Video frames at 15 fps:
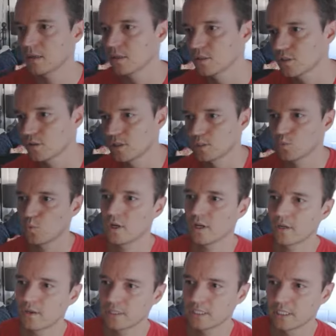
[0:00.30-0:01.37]
So this
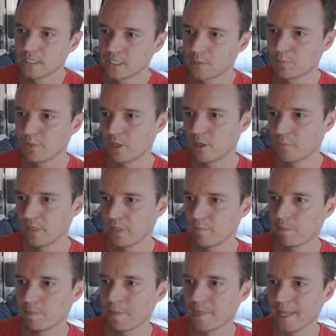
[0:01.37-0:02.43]
water is an experiment
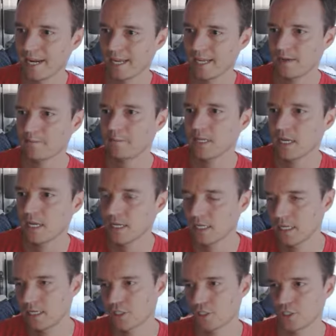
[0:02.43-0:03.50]
that I'm not
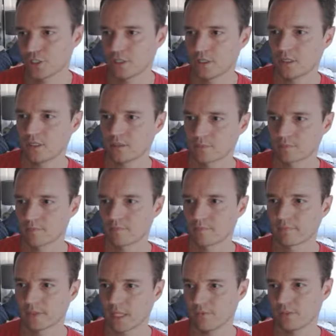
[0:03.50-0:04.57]
yet sure
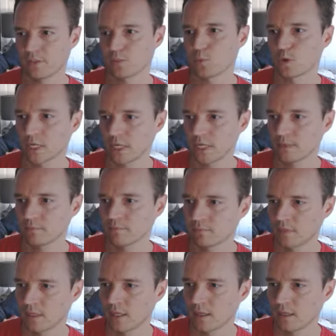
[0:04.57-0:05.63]
if it's working.
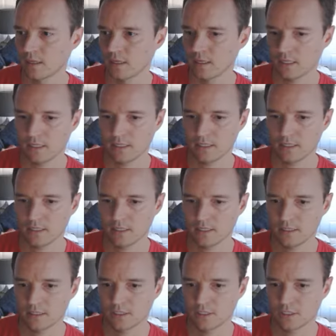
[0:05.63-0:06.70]

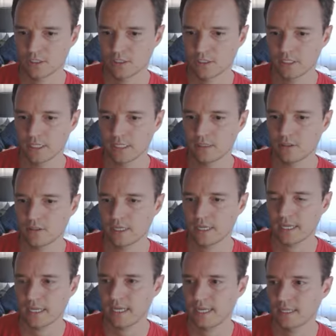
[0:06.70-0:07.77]
Let's just take a look
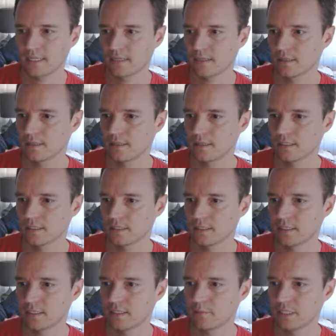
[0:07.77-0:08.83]
at, this
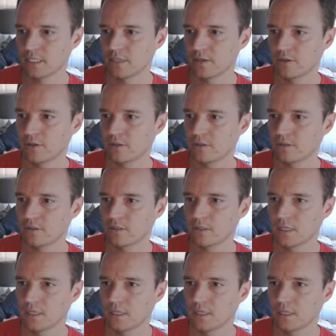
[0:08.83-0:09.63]
is the material.